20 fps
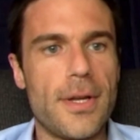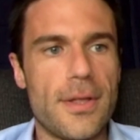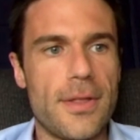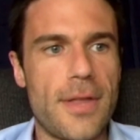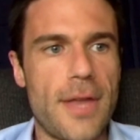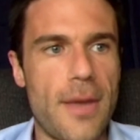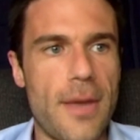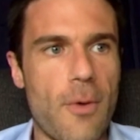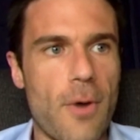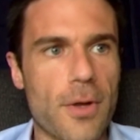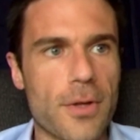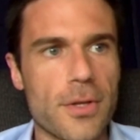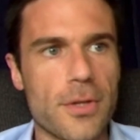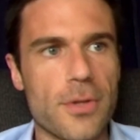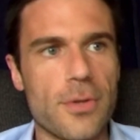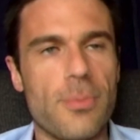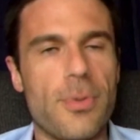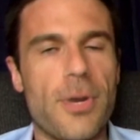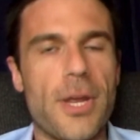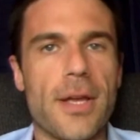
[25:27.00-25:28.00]
They wanted
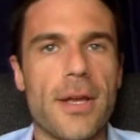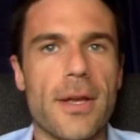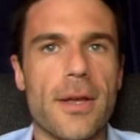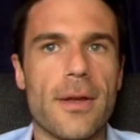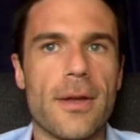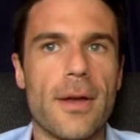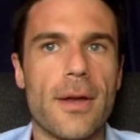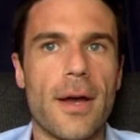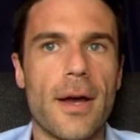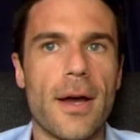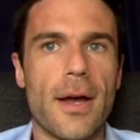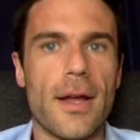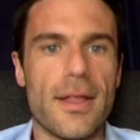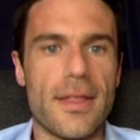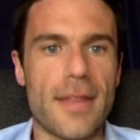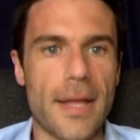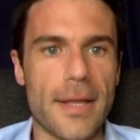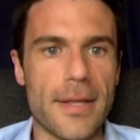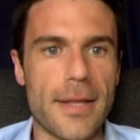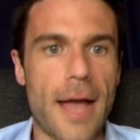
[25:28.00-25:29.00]
to bring
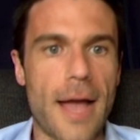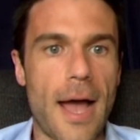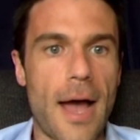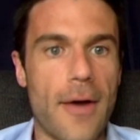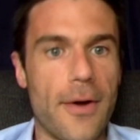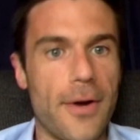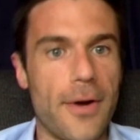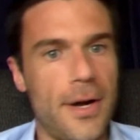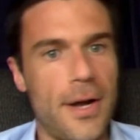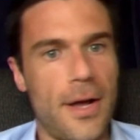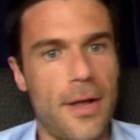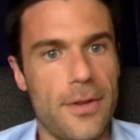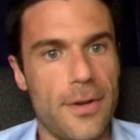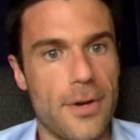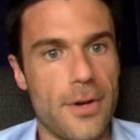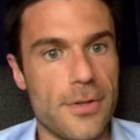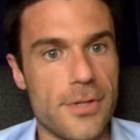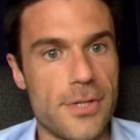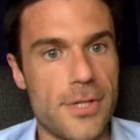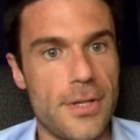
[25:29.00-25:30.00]
that down, and now they're
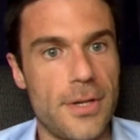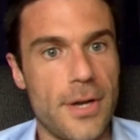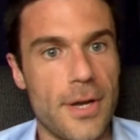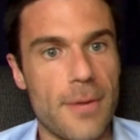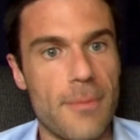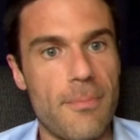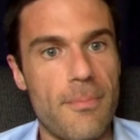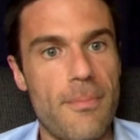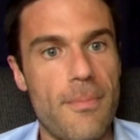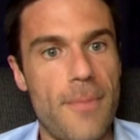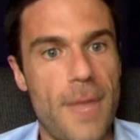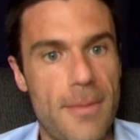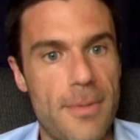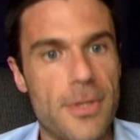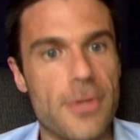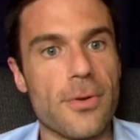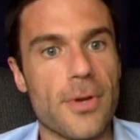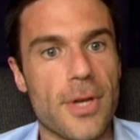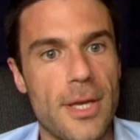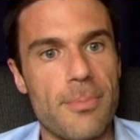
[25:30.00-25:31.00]
considering maybe
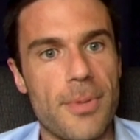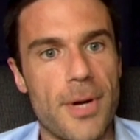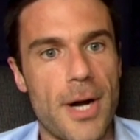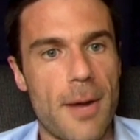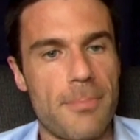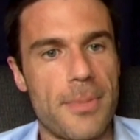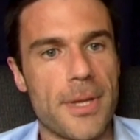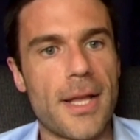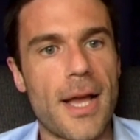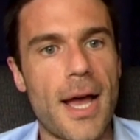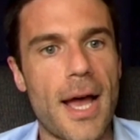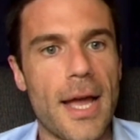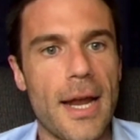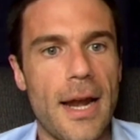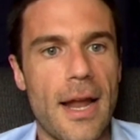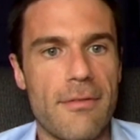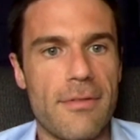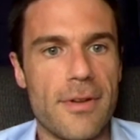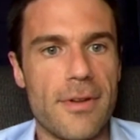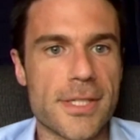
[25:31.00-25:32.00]
to keep it up at high
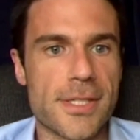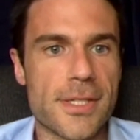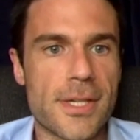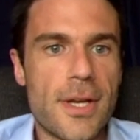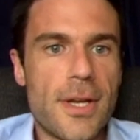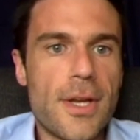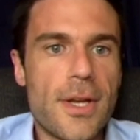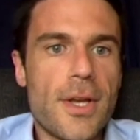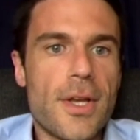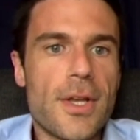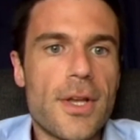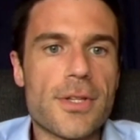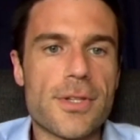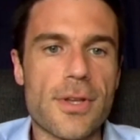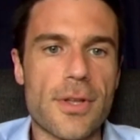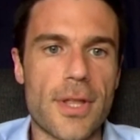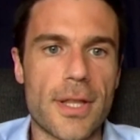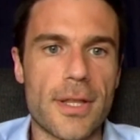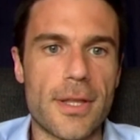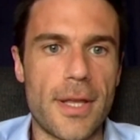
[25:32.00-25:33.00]
levels
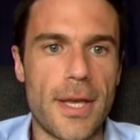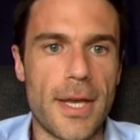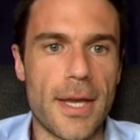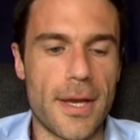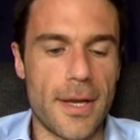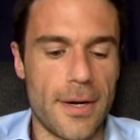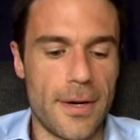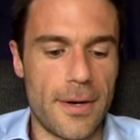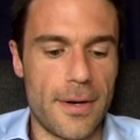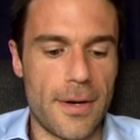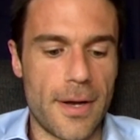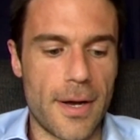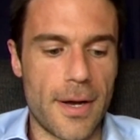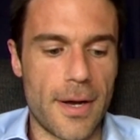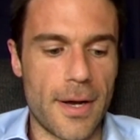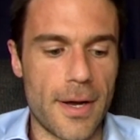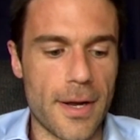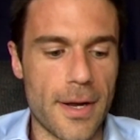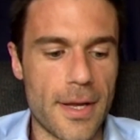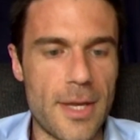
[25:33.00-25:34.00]
so that they can
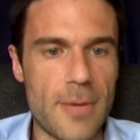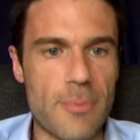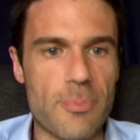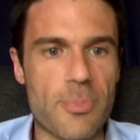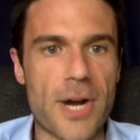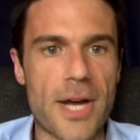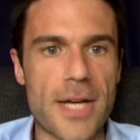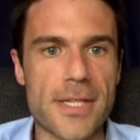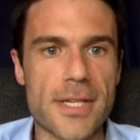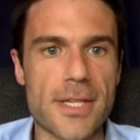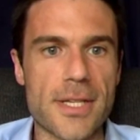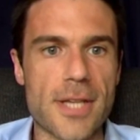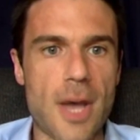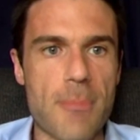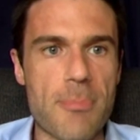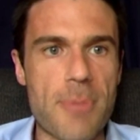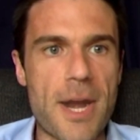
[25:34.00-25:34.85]
keep prices up.